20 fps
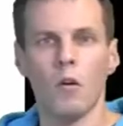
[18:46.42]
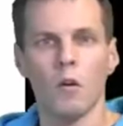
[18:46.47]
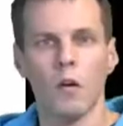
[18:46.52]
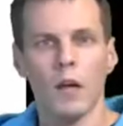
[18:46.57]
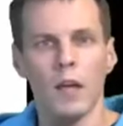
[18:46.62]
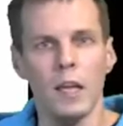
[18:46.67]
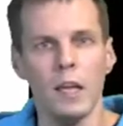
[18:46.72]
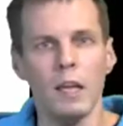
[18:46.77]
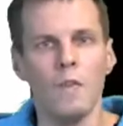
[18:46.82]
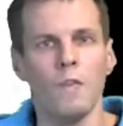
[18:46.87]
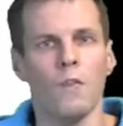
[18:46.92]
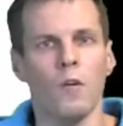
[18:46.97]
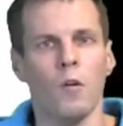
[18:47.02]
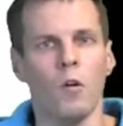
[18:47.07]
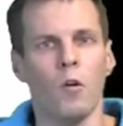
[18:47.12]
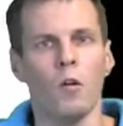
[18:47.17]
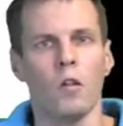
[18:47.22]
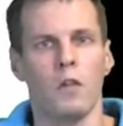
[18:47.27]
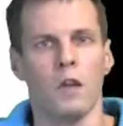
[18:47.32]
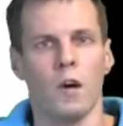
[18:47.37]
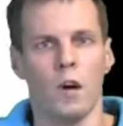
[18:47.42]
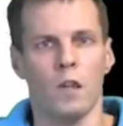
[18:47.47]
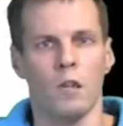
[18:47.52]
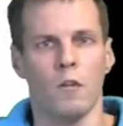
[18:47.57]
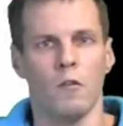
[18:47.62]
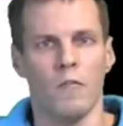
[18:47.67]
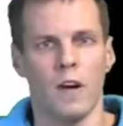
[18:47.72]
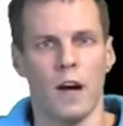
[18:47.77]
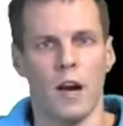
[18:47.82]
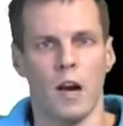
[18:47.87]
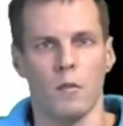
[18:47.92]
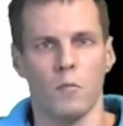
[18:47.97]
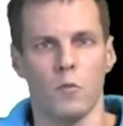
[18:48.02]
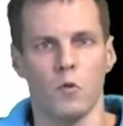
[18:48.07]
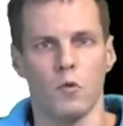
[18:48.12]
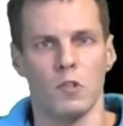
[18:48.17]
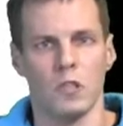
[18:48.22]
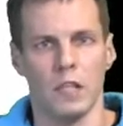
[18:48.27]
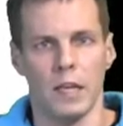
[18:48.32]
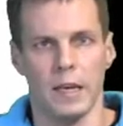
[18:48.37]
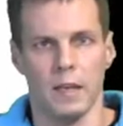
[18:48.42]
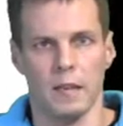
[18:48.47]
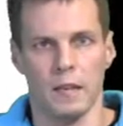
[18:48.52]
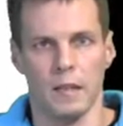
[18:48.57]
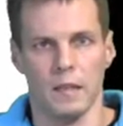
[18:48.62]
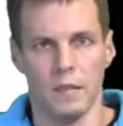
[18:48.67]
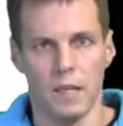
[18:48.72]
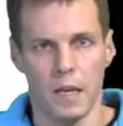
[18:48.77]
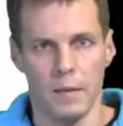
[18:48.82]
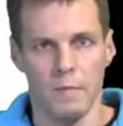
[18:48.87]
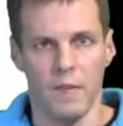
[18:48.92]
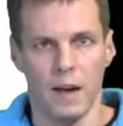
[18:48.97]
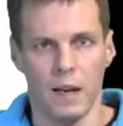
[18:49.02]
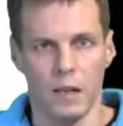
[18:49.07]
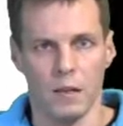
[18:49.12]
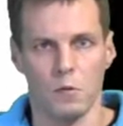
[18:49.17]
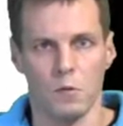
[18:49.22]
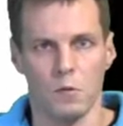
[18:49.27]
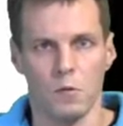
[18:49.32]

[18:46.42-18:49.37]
if all the other variables stay at the same values.